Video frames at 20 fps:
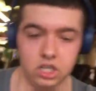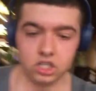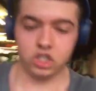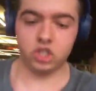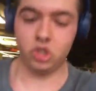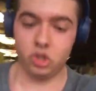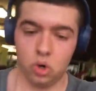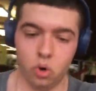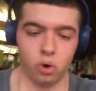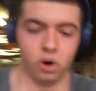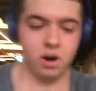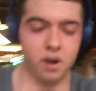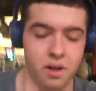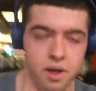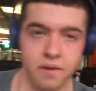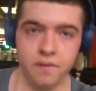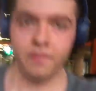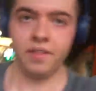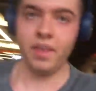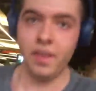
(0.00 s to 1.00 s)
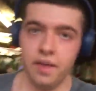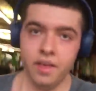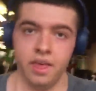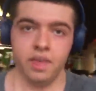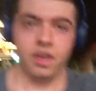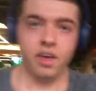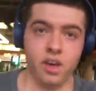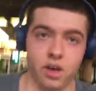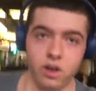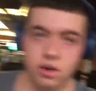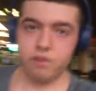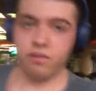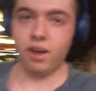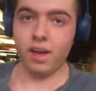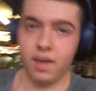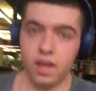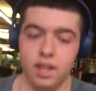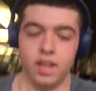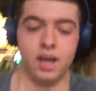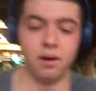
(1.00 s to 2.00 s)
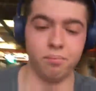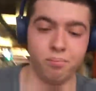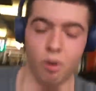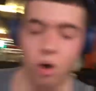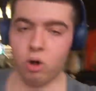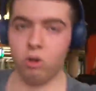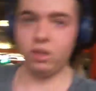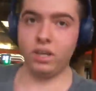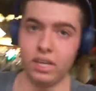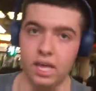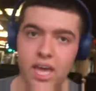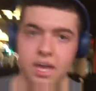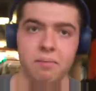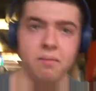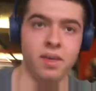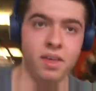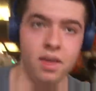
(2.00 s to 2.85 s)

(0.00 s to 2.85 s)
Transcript: score of that bowling game.